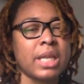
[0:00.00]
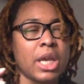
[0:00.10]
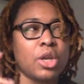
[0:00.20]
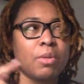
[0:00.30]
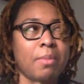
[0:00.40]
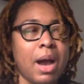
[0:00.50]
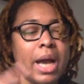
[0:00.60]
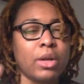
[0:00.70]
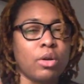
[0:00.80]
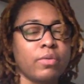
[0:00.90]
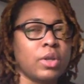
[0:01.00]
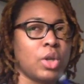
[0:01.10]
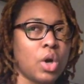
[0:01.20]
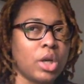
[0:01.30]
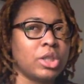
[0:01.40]
Take your mind off
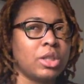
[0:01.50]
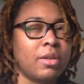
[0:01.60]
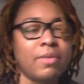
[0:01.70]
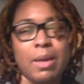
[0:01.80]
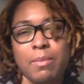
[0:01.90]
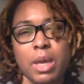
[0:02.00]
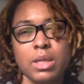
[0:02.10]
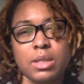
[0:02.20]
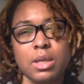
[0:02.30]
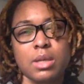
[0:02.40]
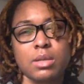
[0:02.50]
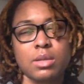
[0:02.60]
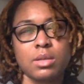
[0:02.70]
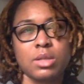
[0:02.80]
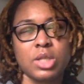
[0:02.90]
the nausea, if that makes sense.